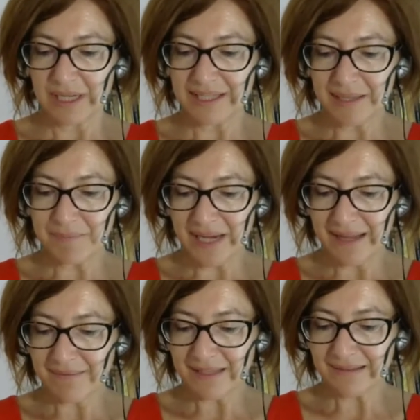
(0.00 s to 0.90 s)
in
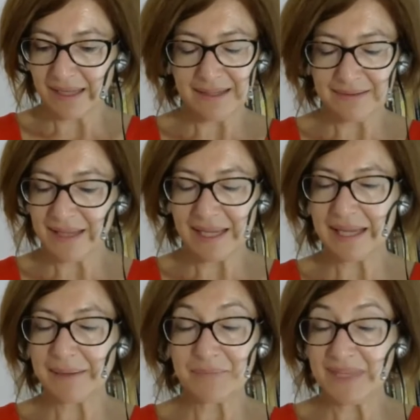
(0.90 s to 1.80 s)

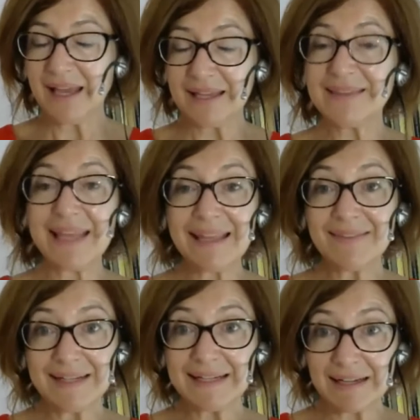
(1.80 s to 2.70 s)
the
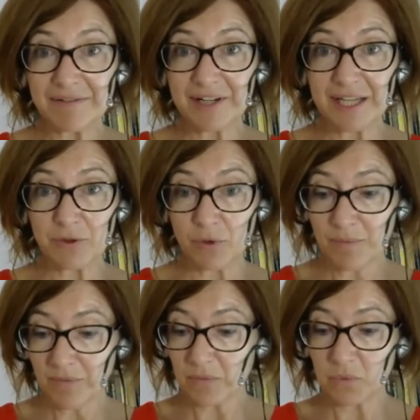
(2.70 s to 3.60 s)
entry
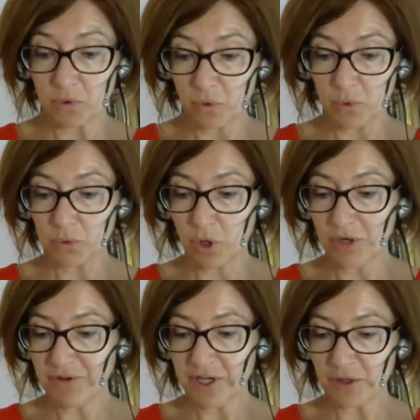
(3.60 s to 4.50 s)
referendum to
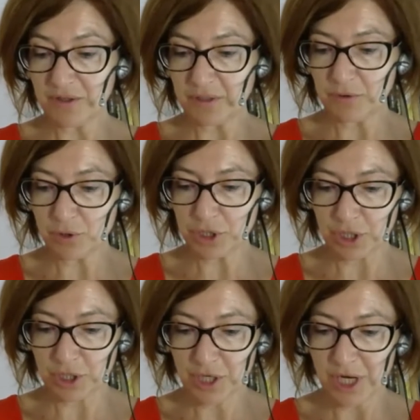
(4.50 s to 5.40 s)
call for a
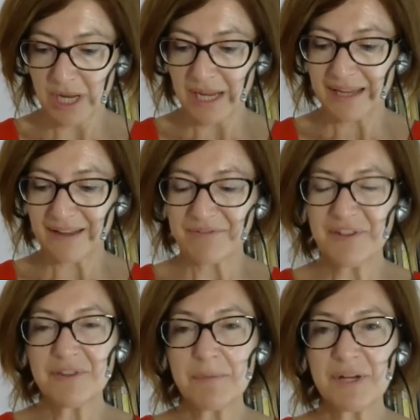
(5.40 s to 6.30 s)
constitution,
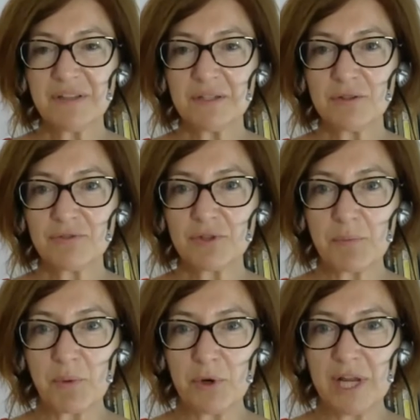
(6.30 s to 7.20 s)
50% of the
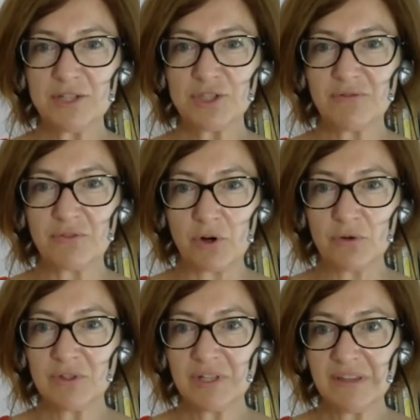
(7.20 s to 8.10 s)
population
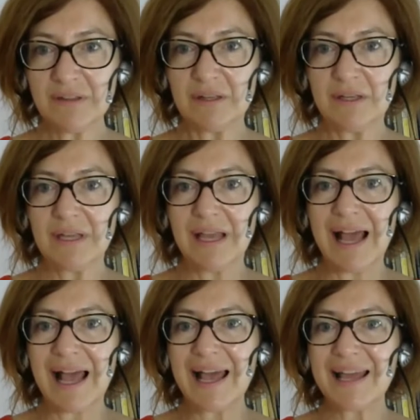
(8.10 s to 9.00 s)
voted,
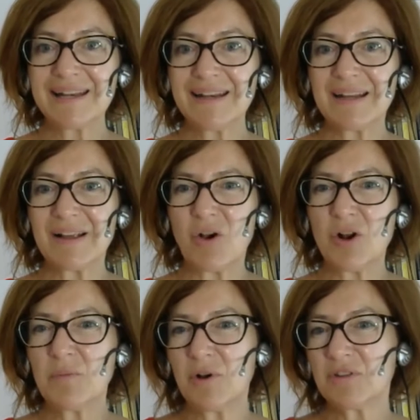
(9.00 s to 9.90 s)
and
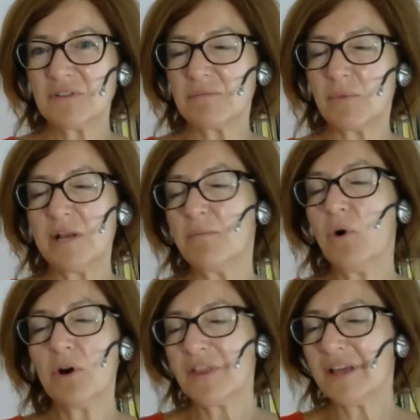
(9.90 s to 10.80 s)
almost, well,
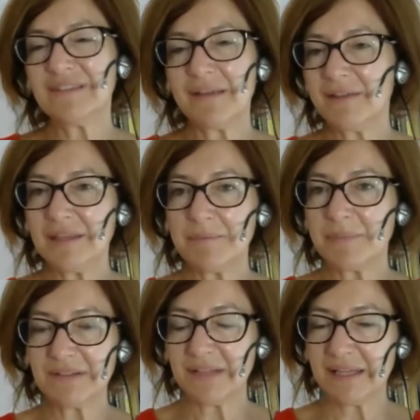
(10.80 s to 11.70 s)
more than
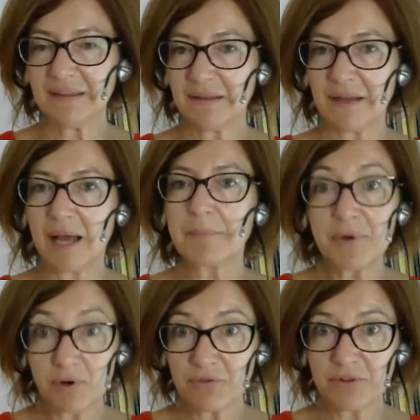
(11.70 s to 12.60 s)
70%
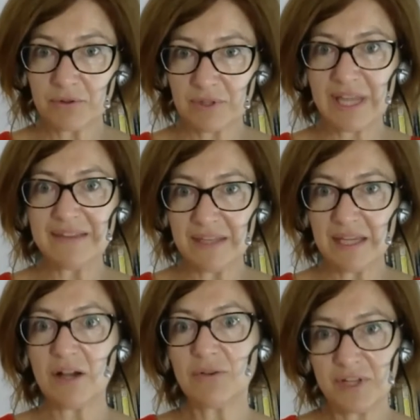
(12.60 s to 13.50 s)
approved the
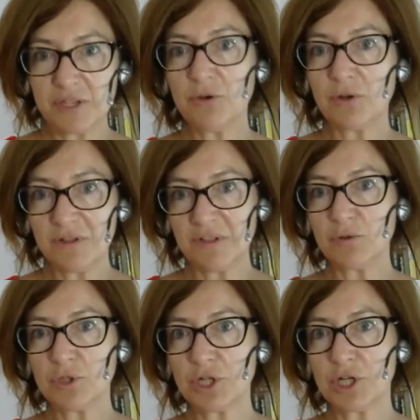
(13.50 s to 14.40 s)
idea of a new
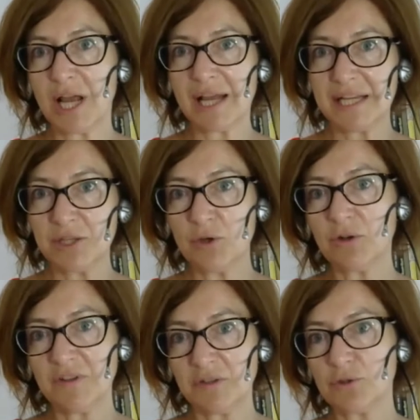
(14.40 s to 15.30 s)
constitution, and a new
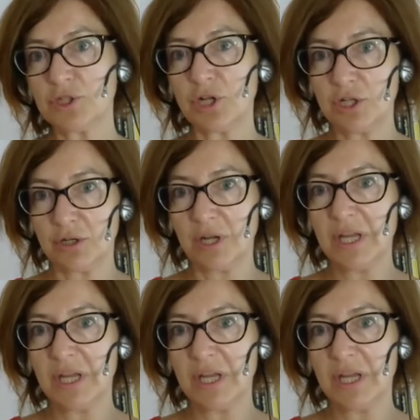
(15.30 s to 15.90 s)
constitution